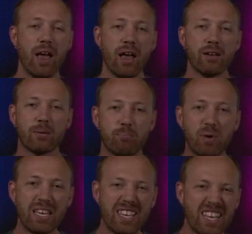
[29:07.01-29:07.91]
and
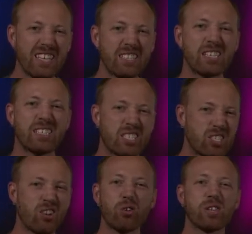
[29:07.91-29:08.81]
begin to
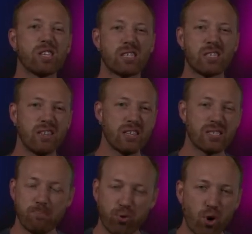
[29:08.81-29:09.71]
start this
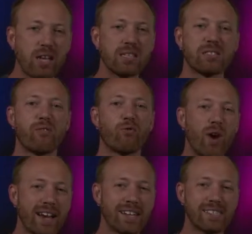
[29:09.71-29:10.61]
process of
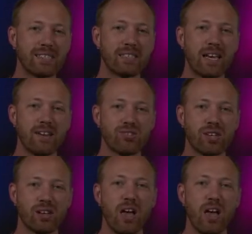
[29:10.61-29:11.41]
reconciliation,